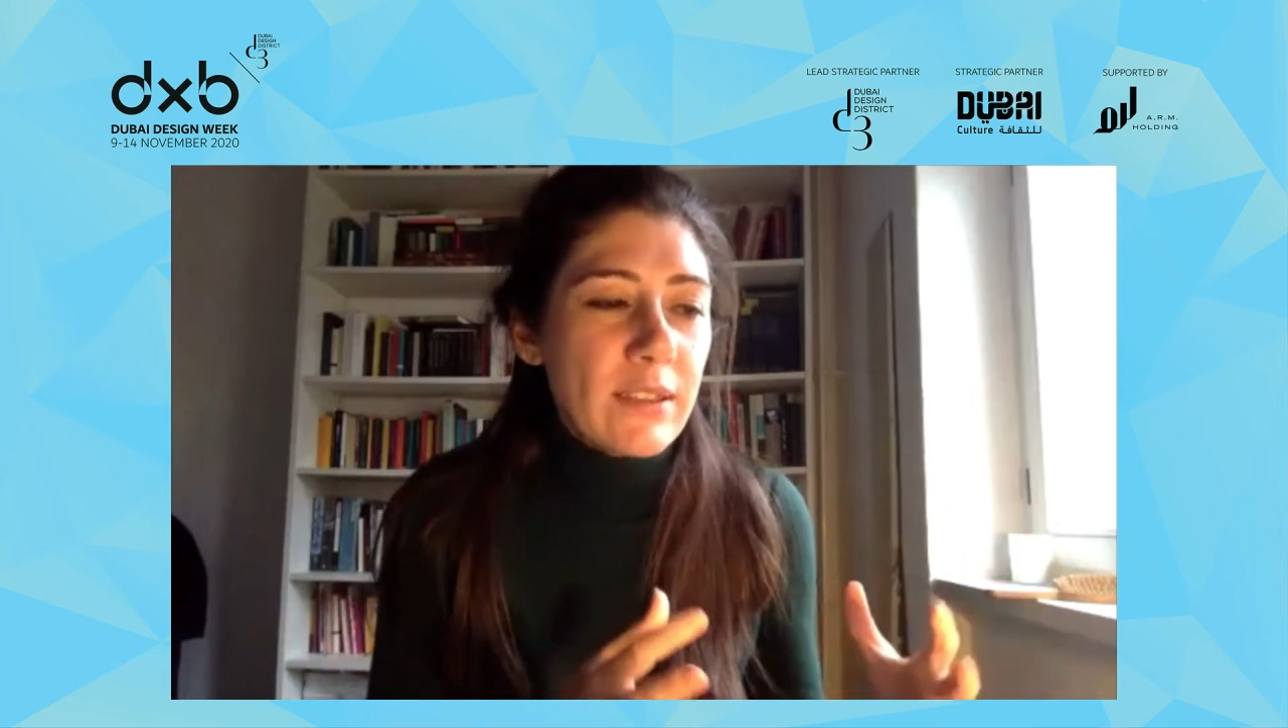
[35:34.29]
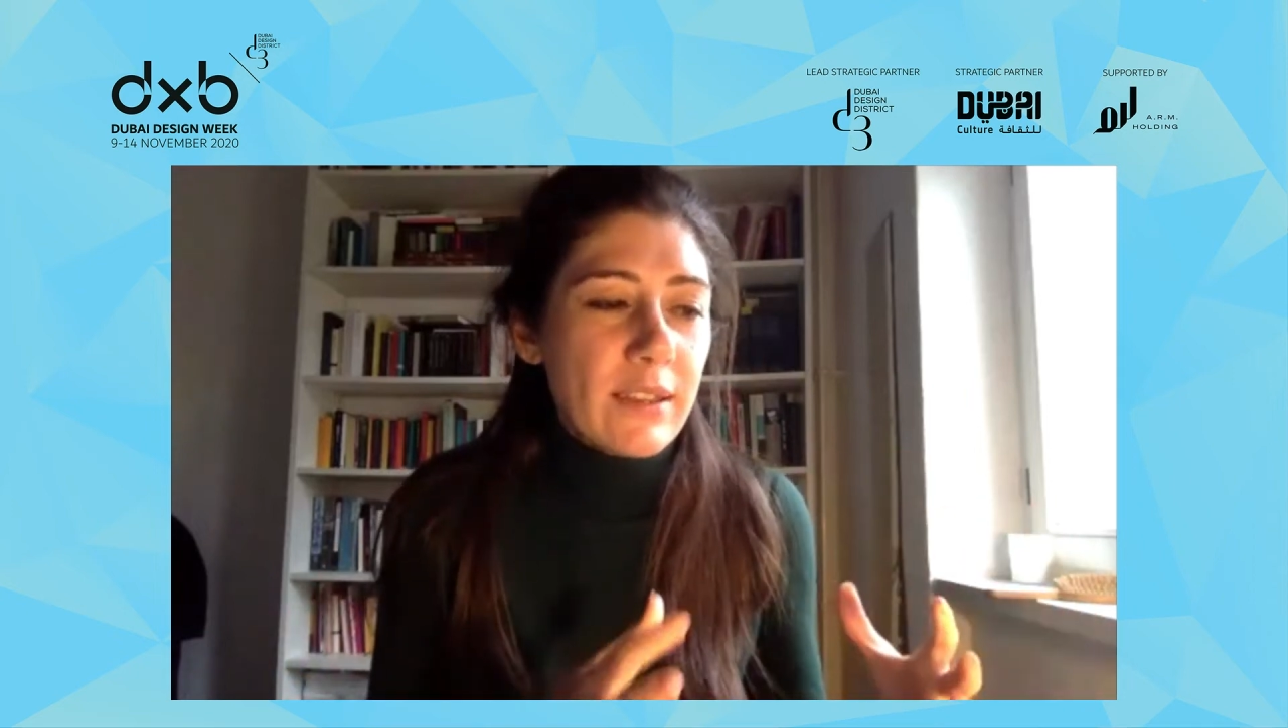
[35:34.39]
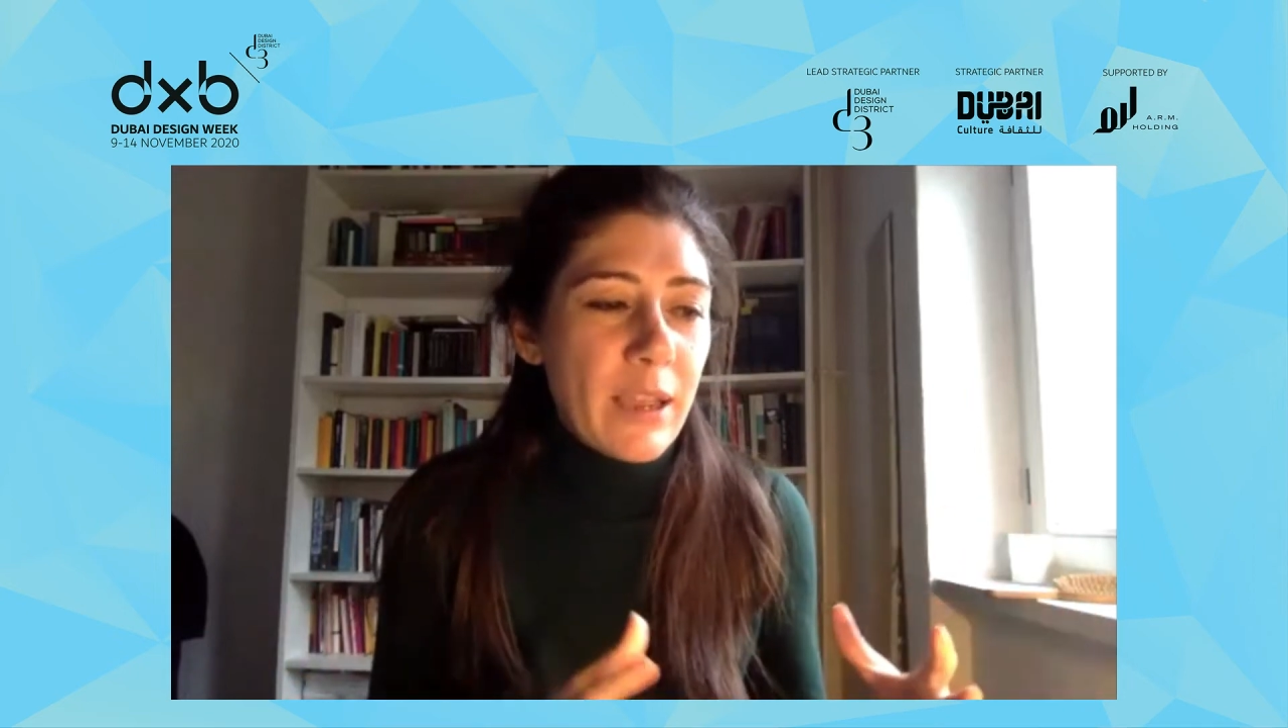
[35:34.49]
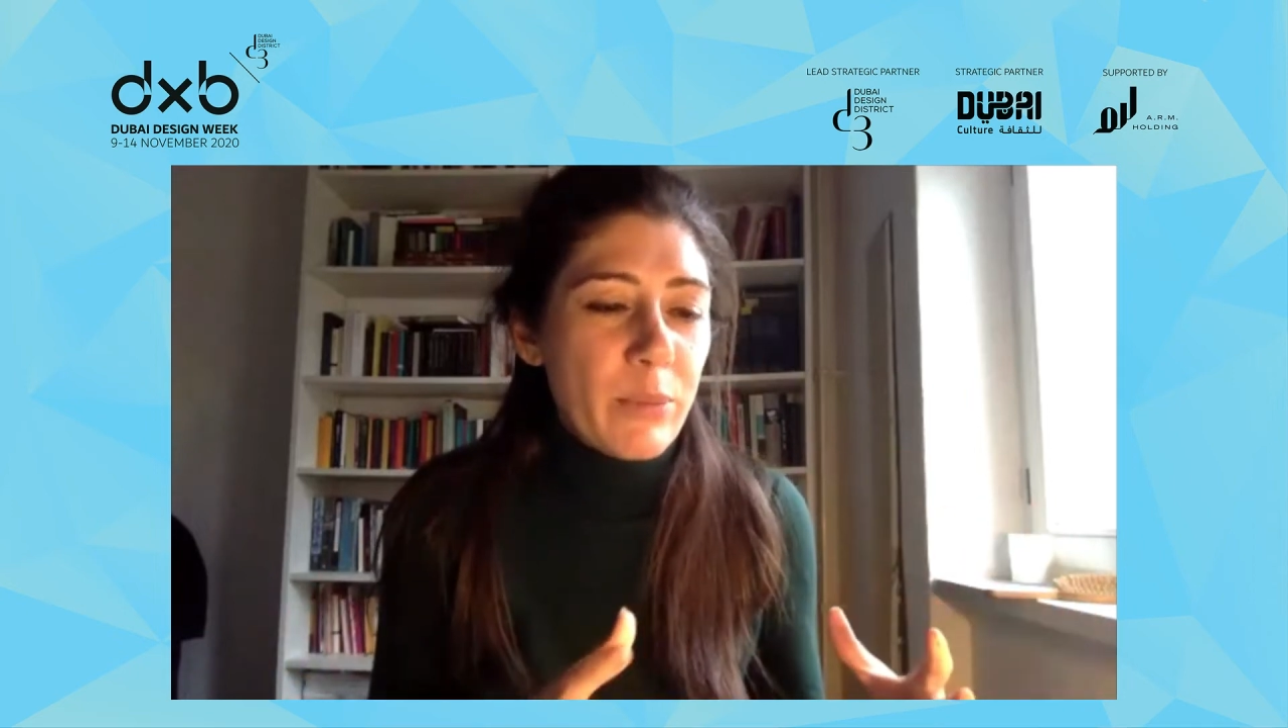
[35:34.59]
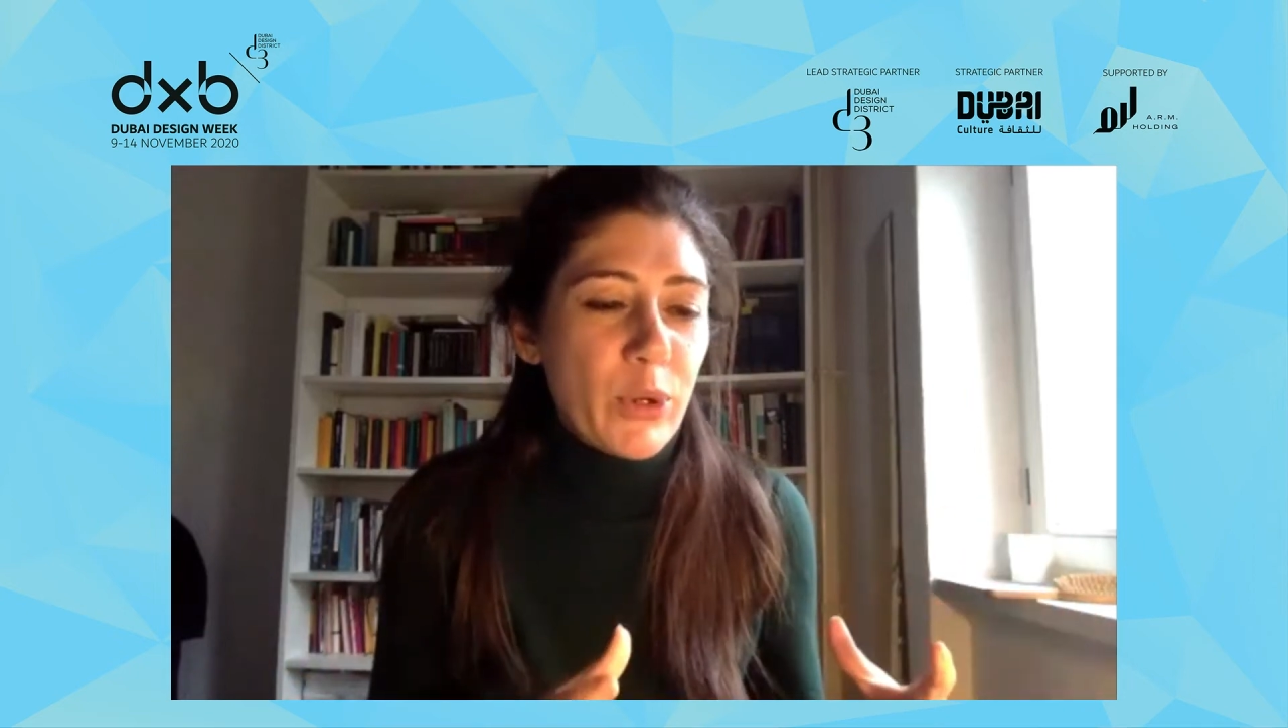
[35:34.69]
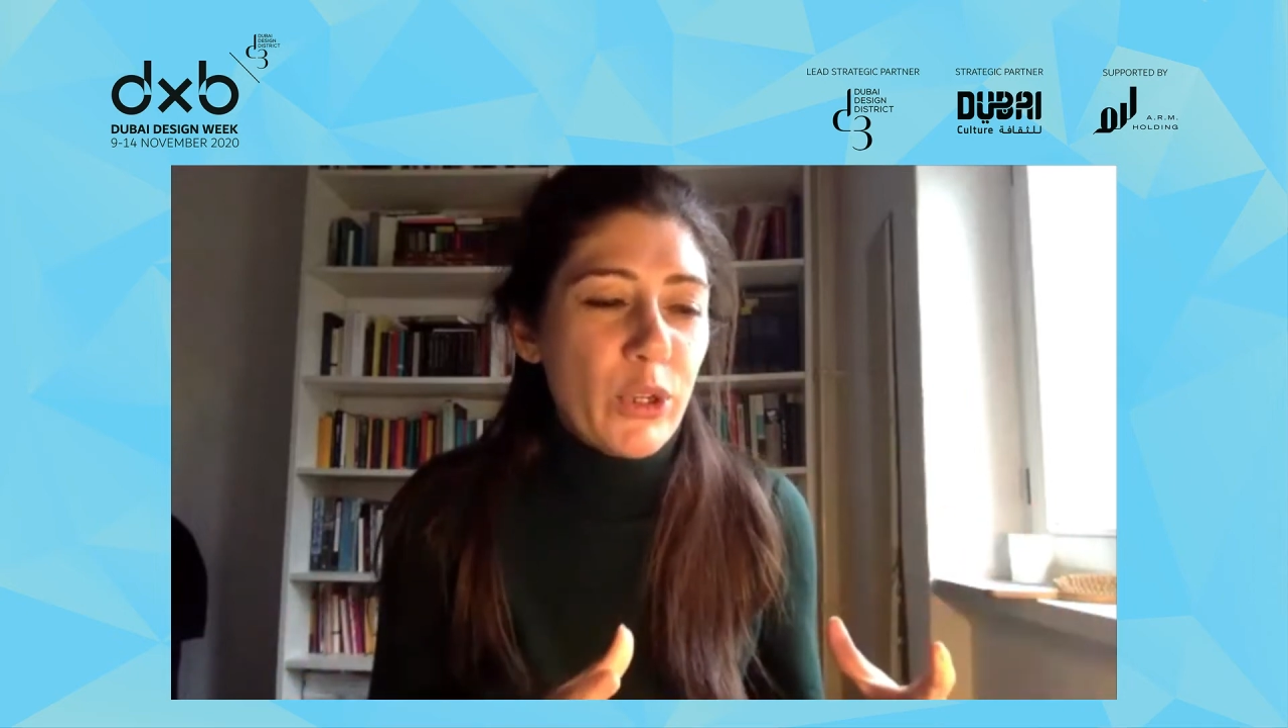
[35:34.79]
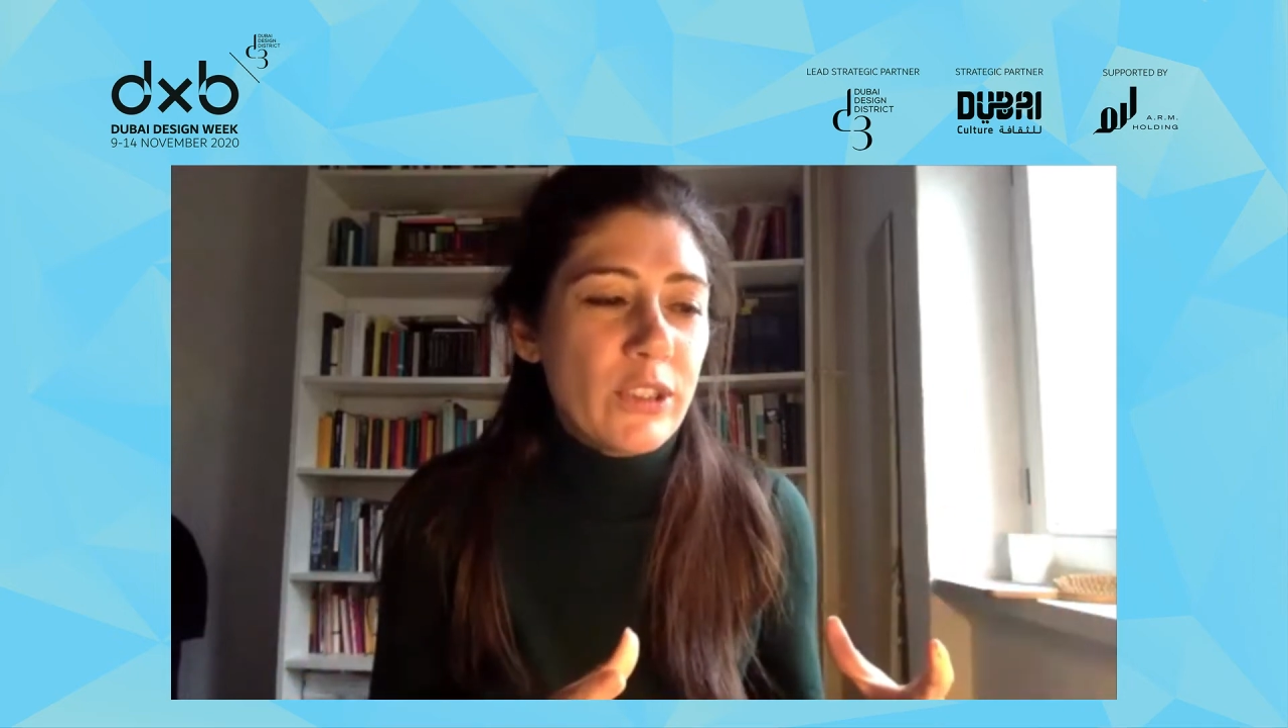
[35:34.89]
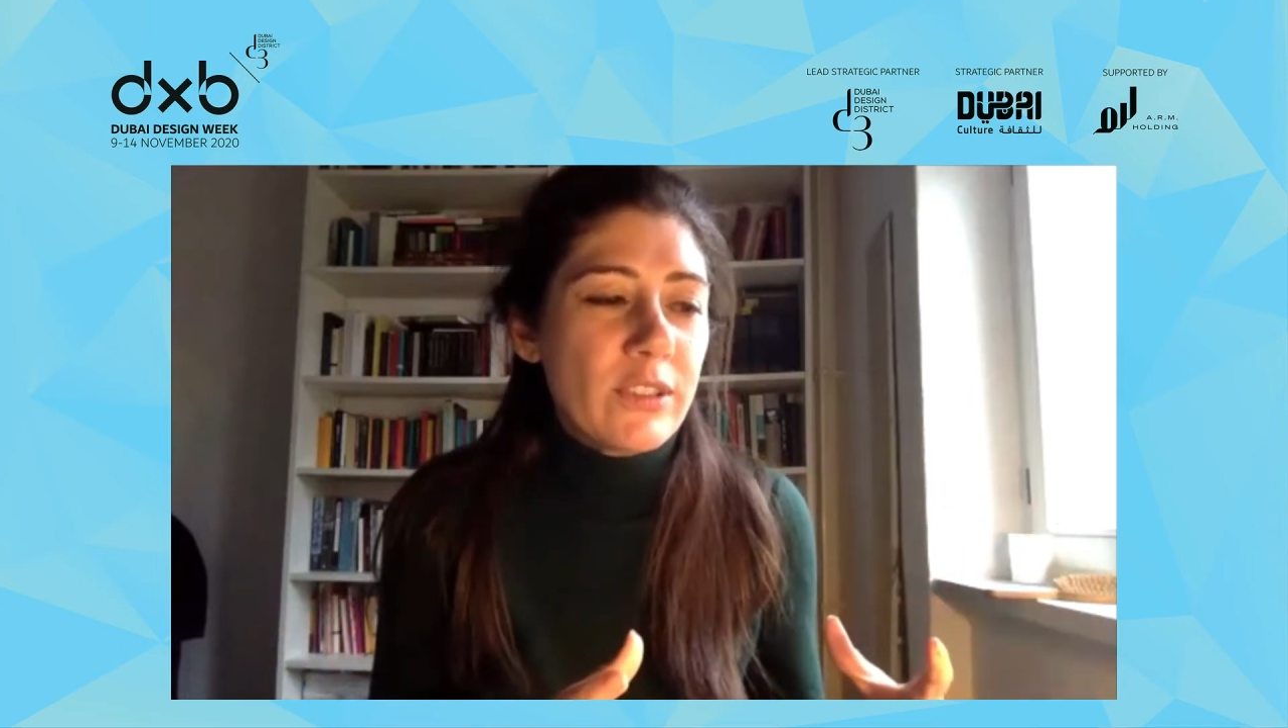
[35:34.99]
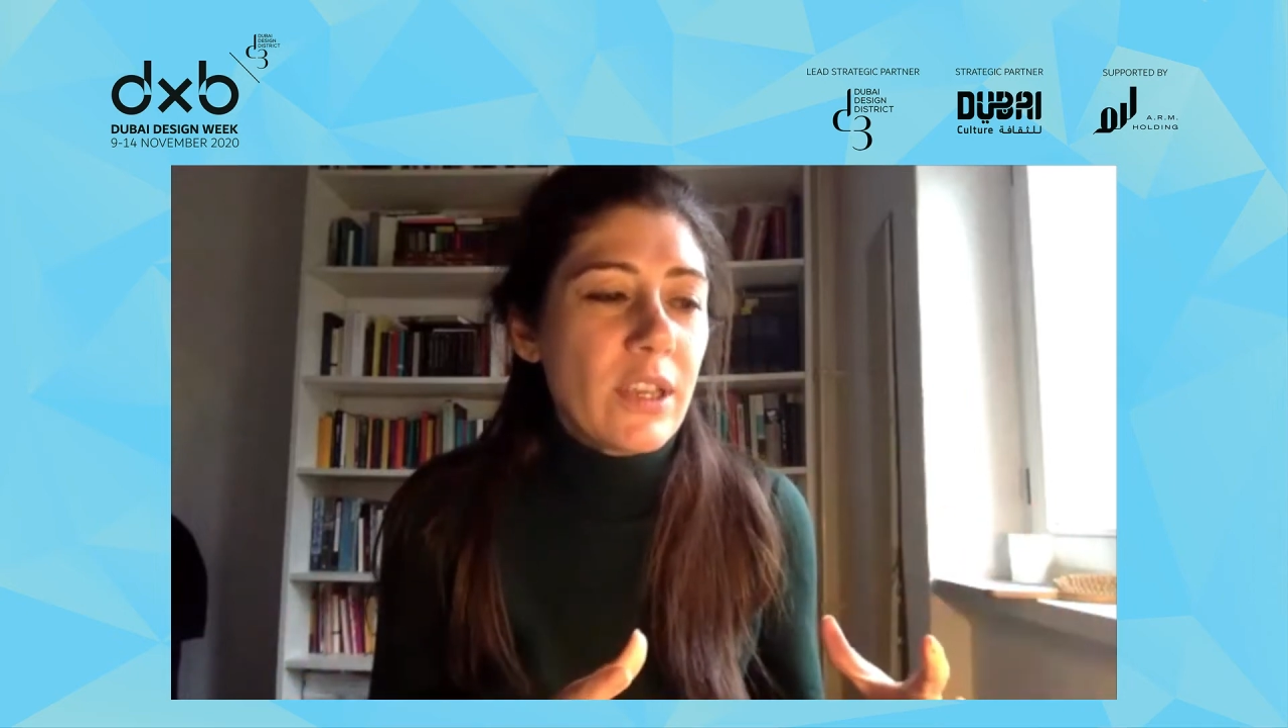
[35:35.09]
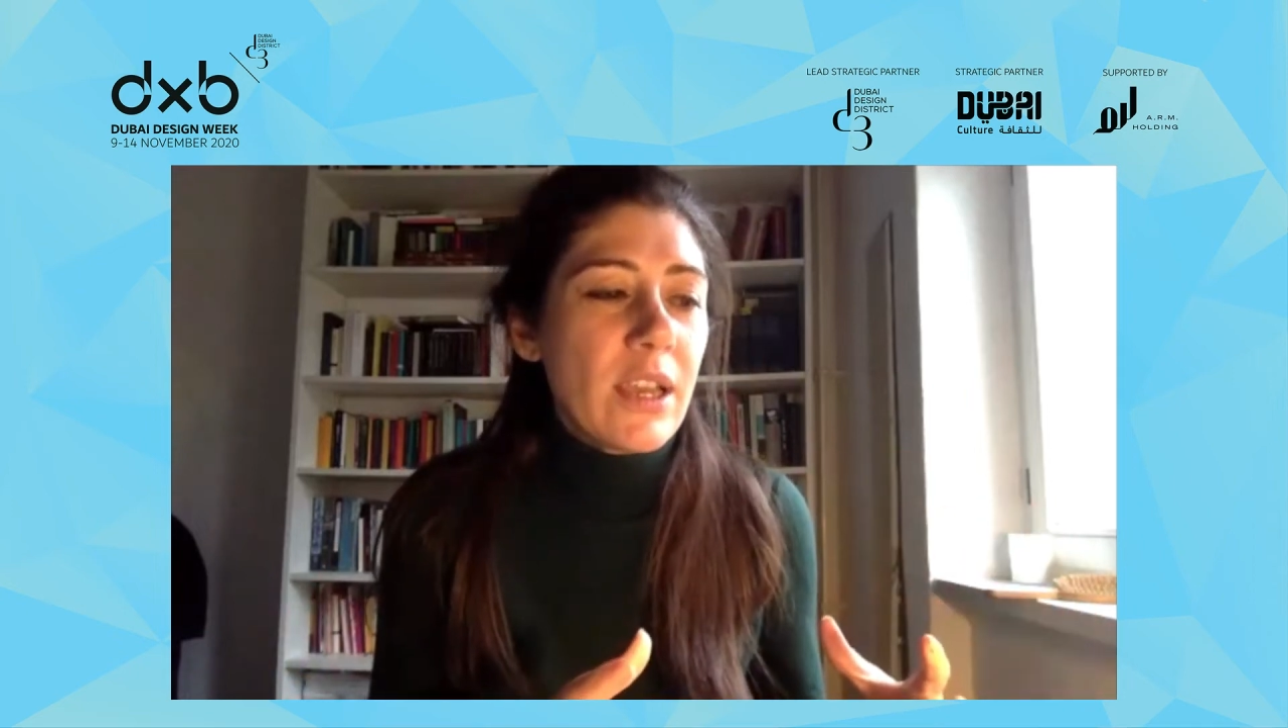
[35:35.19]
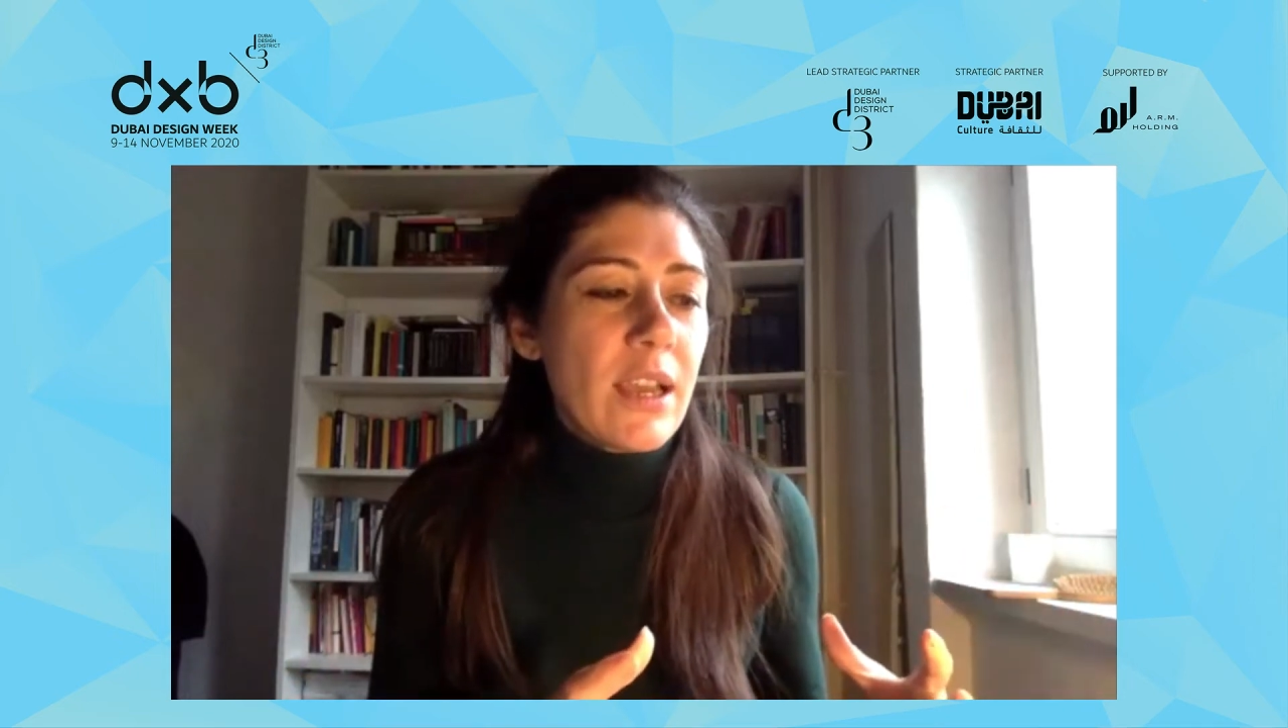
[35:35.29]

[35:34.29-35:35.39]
the neighborhood's